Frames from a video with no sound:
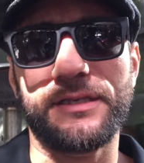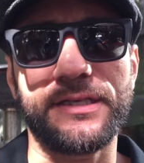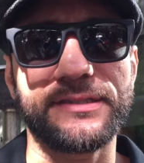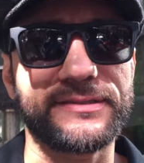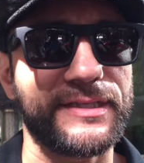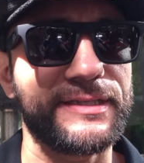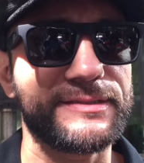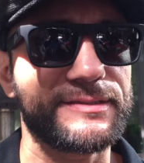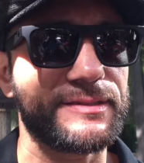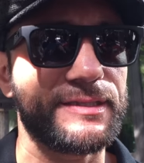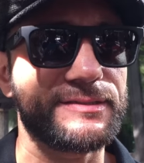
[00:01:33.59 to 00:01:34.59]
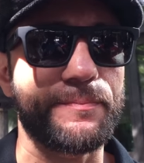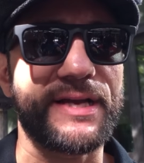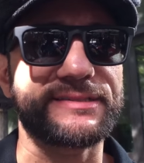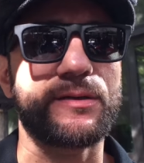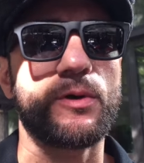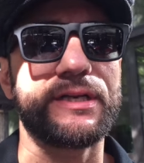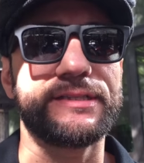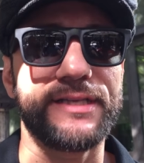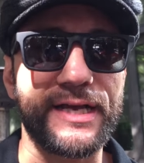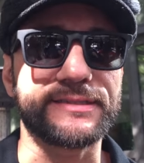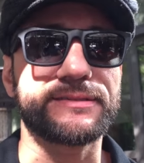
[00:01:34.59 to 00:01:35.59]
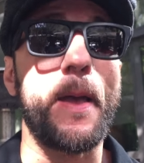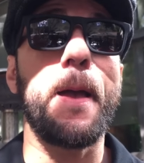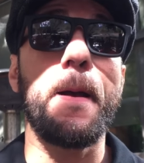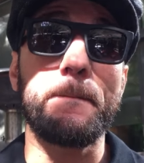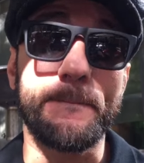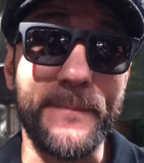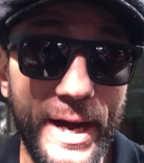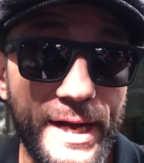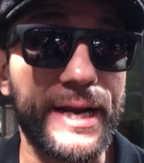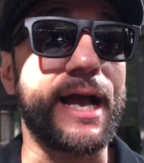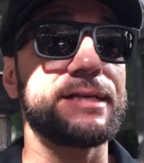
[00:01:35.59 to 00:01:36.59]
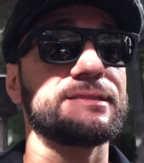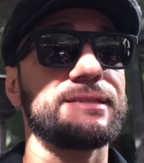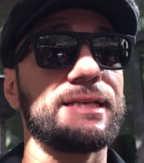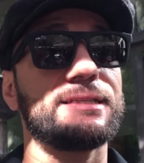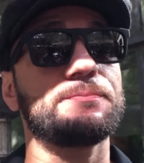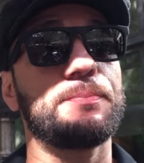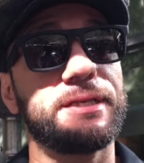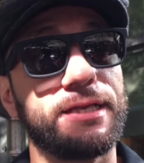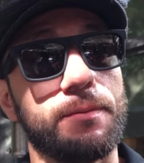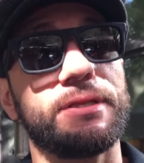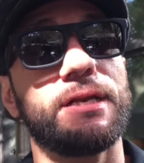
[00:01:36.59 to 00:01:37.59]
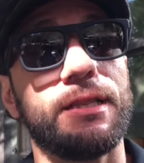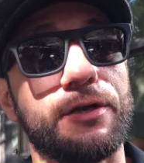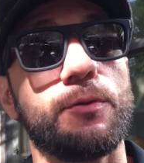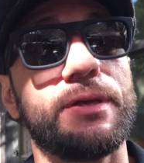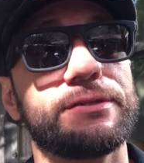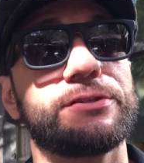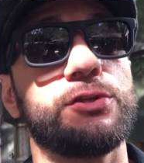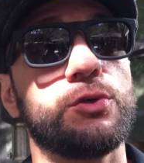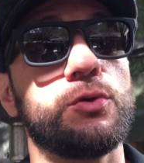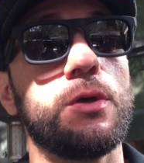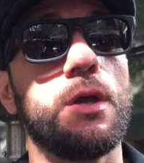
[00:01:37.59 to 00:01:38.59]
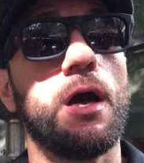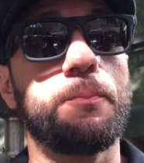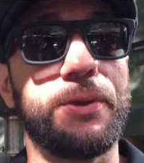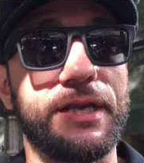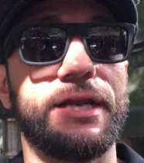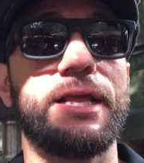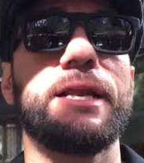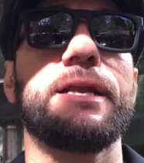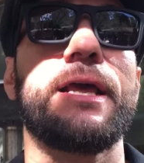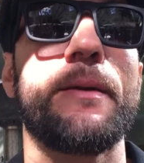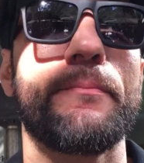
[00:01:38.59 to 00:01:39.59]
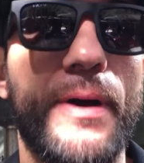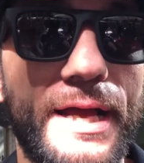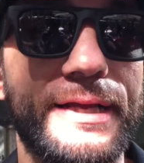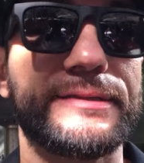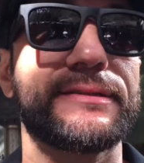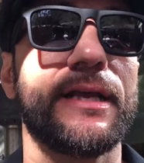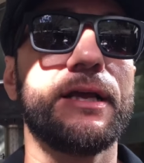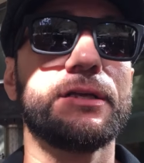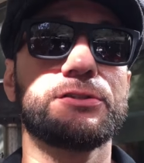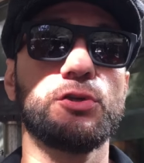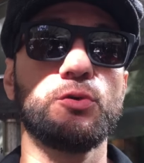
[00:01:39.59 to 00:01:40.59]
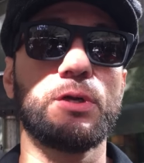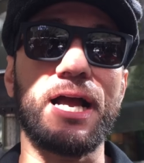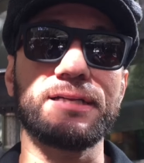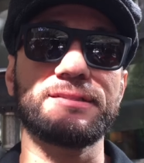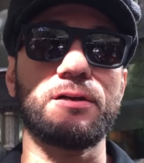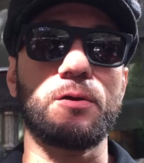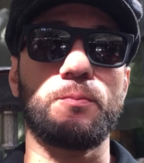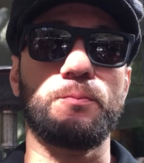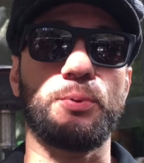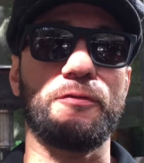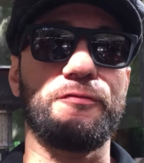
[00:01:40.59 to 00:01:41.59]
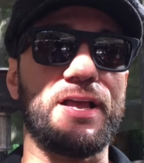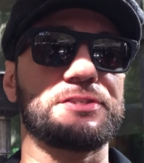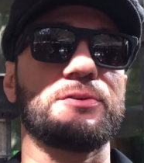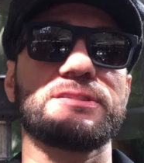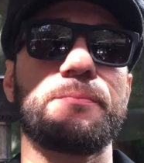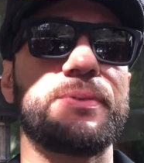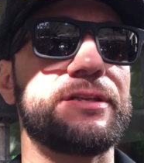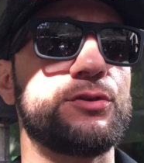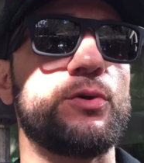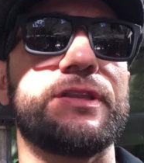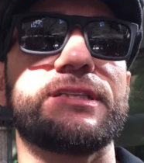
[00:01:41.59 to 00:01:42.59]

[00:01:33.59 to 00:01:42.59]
he's, he's, he's the best at what he does, but I just think he's becoming a little bit too opinionated and biased to guys that are professionals that have been doing